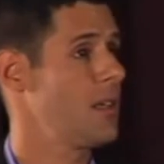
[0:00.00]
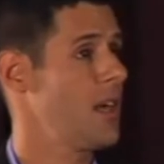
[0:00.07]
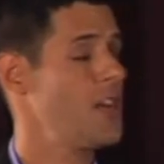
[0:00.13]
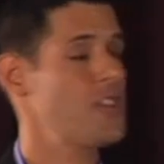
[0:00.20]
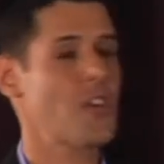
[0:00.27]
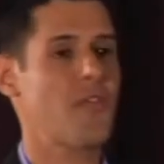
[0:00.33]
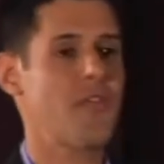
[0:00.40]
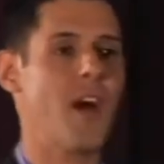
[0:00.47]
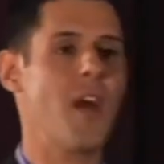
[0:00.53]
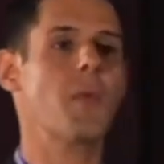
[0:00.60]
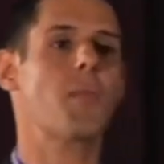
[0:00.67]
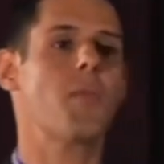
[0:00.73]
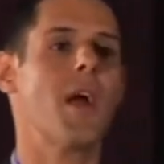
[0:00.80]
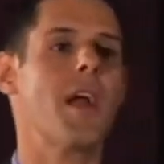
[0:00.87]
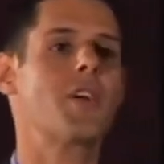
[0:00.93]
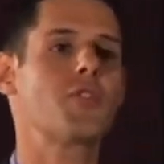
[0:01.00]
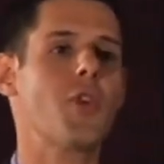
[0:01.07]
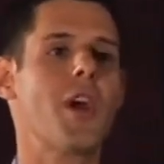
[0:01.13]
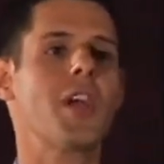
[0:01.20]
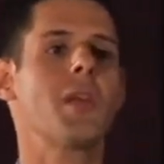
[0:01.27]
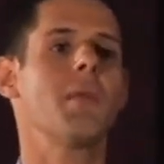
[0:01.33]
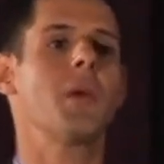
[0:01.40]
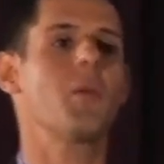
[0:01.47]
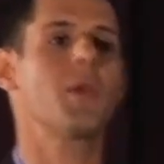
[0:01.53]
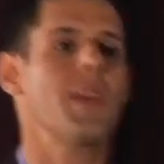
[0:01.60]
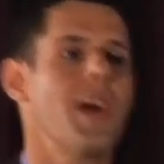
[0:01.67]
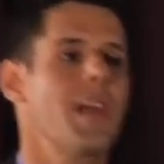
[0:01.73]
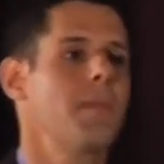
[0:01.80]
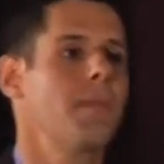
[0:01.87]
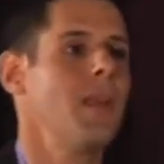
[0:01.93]
And so Father Pryor's argument would
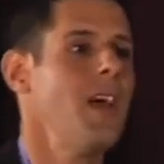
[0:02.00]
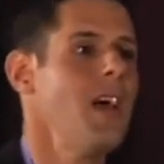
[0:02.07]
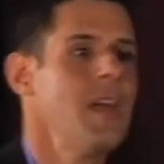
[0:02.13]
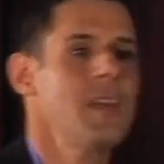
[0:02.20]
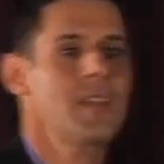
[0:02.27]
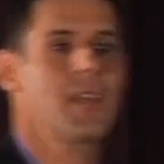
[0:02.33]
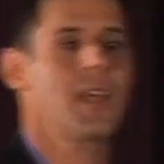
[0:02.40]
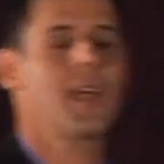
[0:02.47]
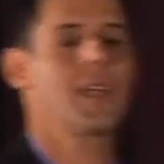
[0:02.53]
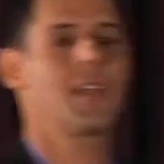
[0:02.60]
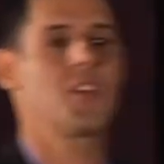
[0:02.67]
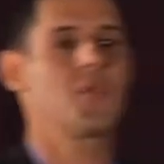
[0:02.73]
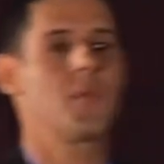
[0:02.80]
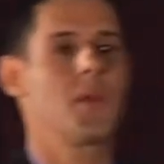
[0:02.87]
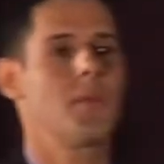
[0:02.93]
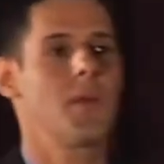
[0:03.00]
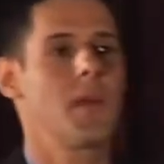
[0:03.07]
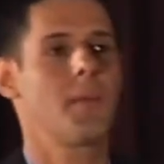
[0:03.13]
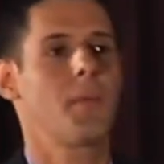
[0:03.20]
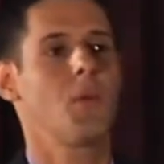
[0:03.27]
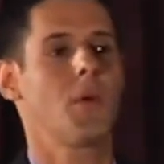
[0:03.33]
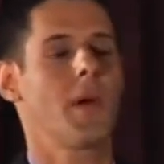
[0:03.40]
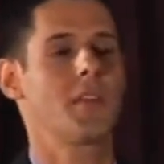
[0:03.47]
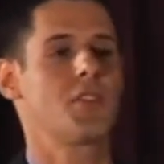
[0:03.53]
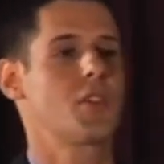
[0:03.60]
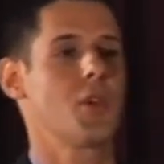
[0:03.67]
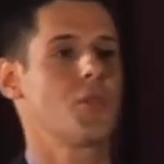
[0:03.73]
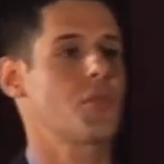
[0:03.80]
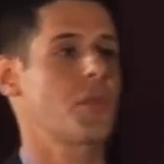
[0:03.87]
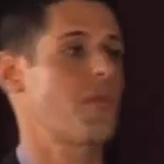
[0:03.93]
not apply to gay and lesbian people who had
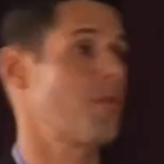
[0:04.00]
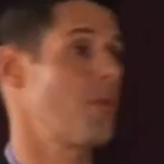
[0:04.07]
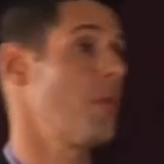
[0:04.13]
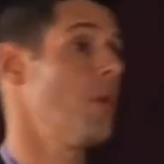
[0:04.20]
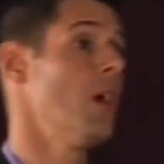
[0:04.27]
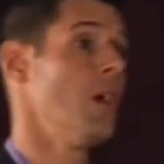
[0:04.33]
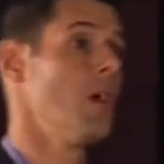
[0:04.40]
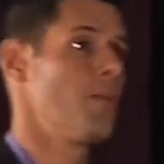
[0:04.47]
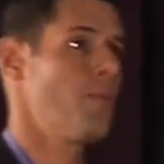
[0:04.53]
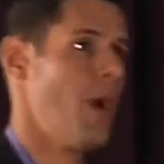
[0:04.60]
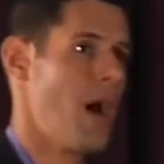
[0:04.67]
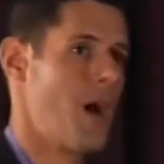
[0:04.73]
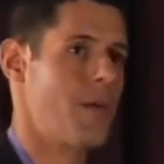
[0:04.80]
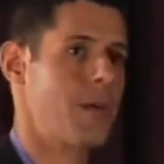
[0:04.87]
children through prior